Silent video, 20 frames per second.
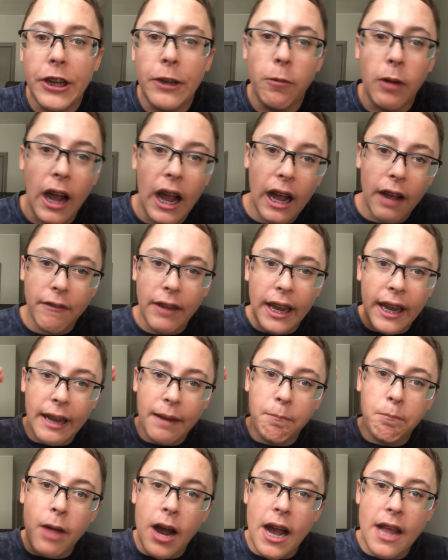You have
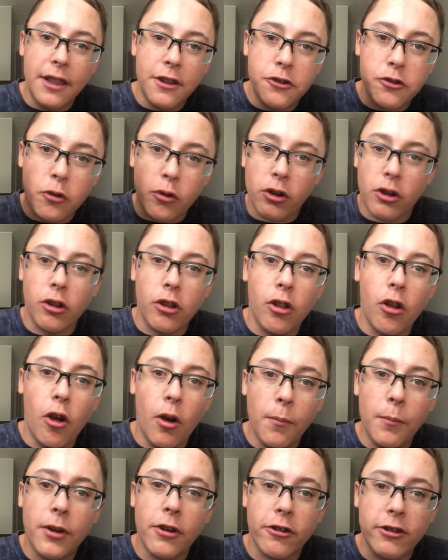a mileage or
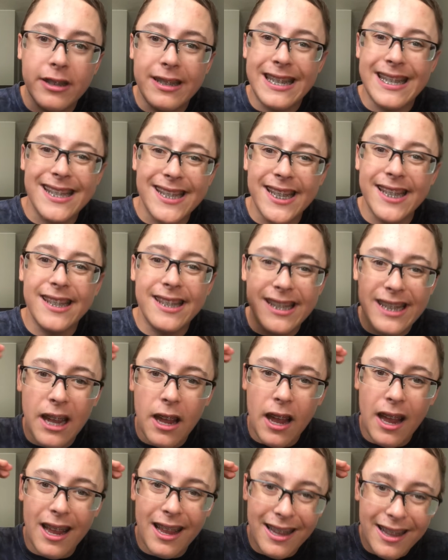kilometer distance
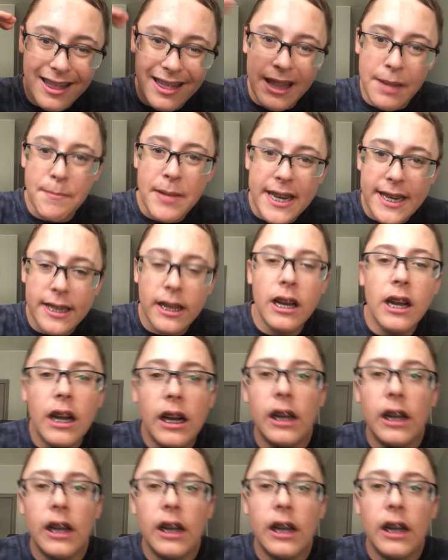limit.